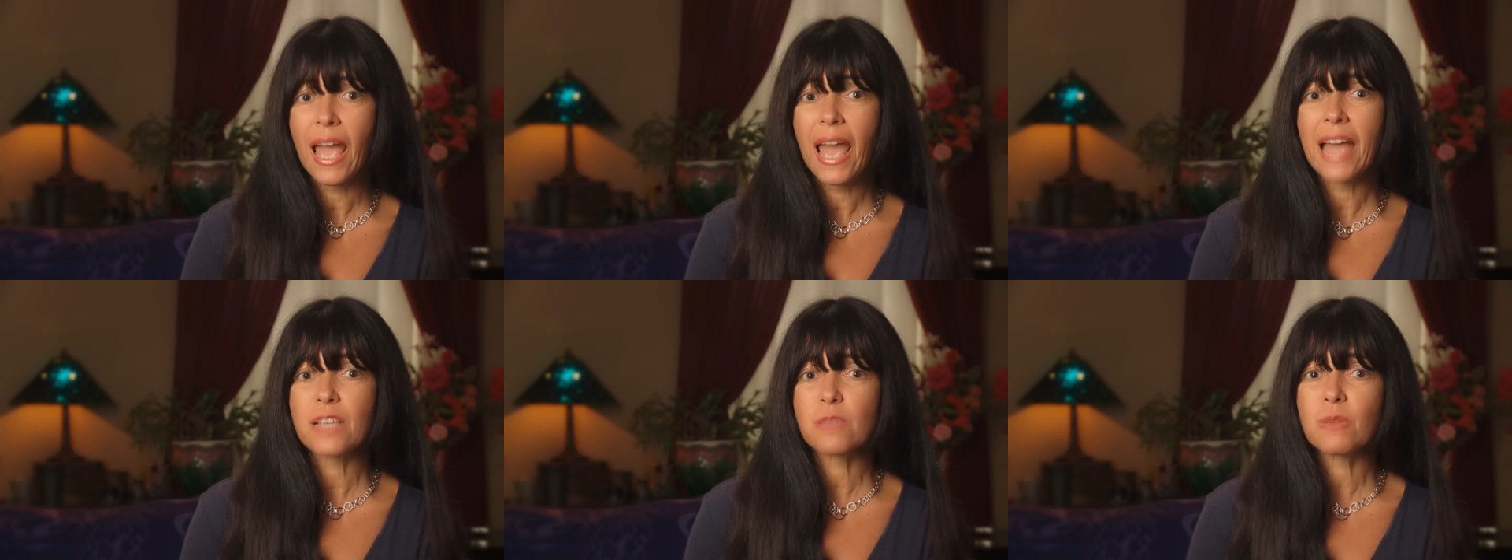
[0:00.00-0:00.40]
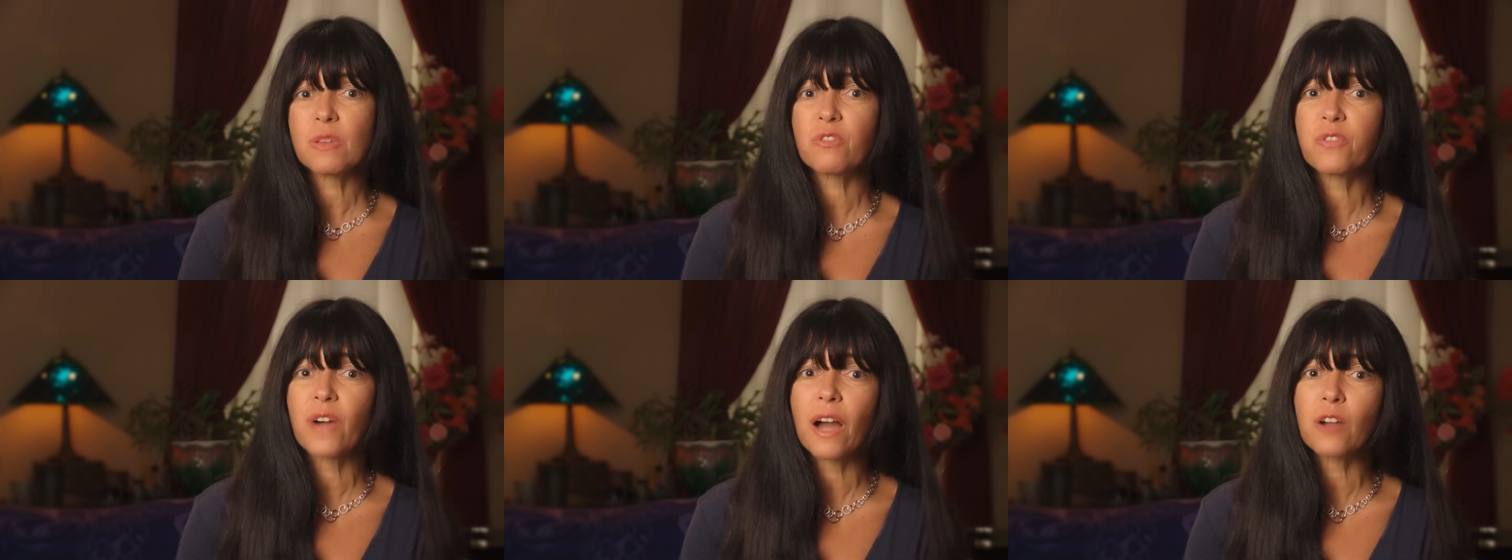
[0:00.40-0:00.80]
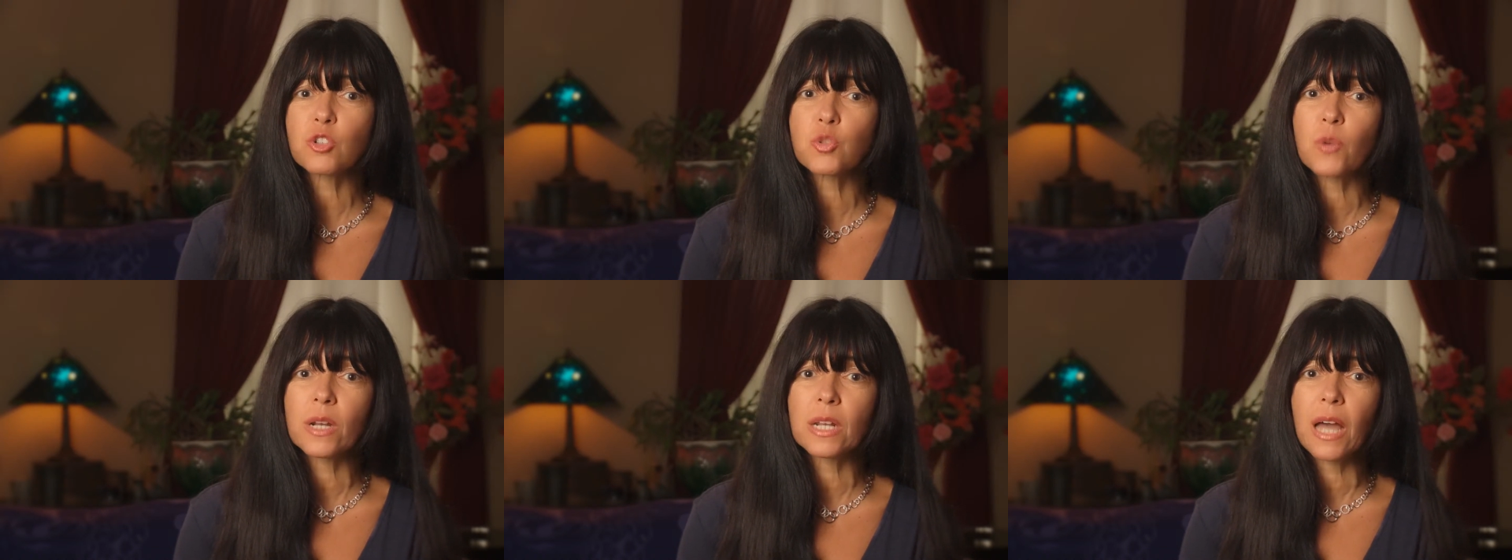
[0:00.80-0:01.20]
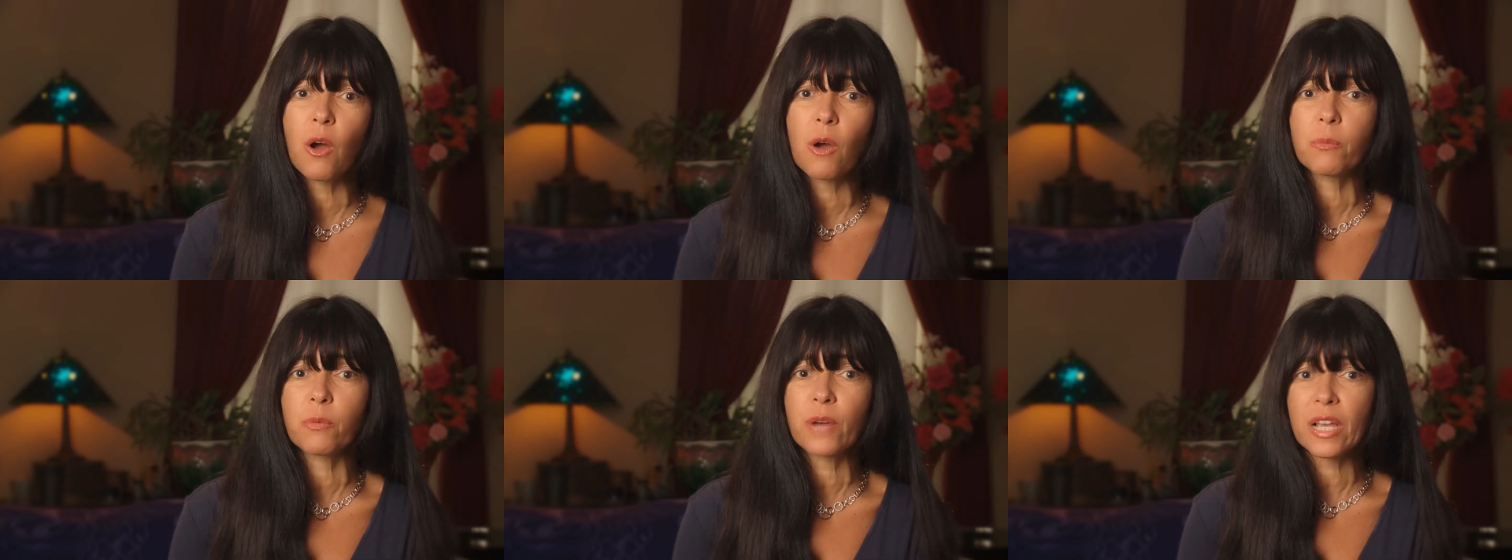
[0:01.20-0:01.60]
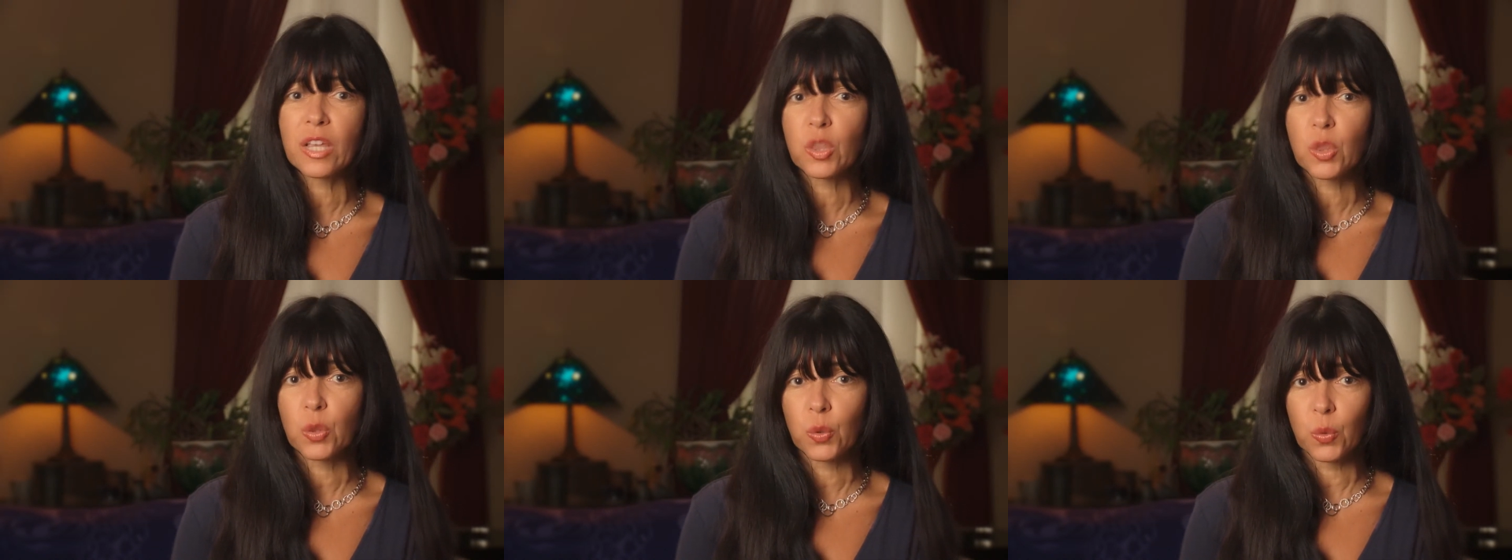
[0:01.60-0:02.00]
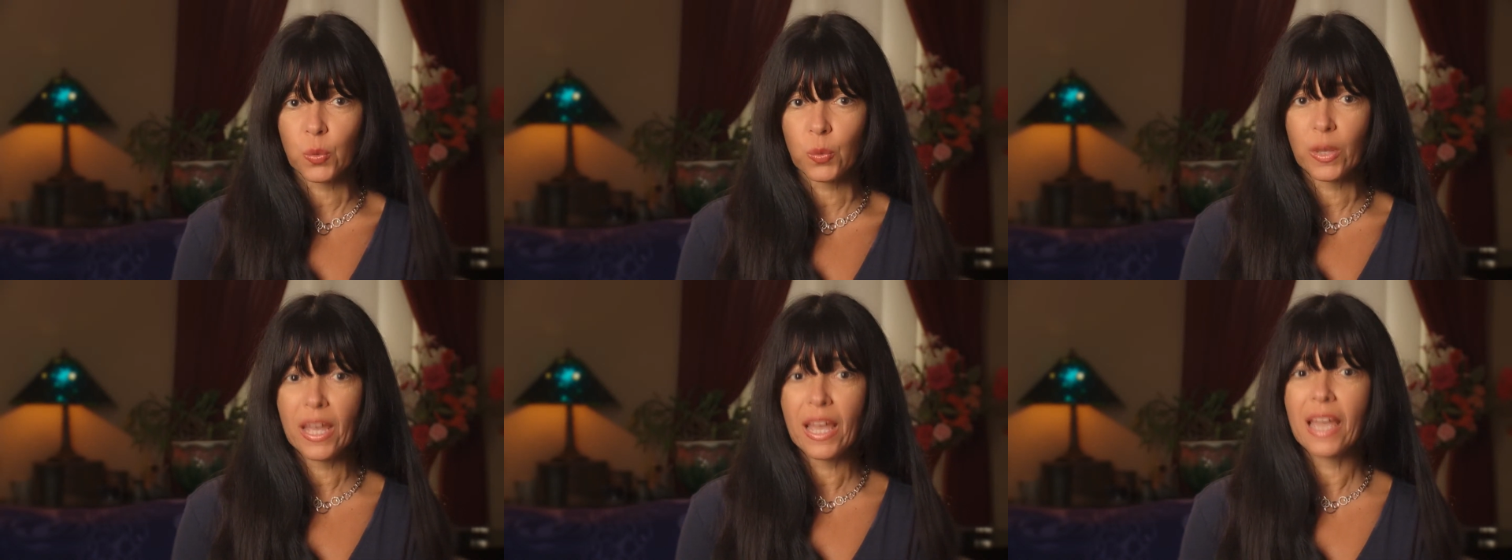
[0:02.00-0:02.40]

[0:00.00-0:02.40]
has been found to allow a breakthrough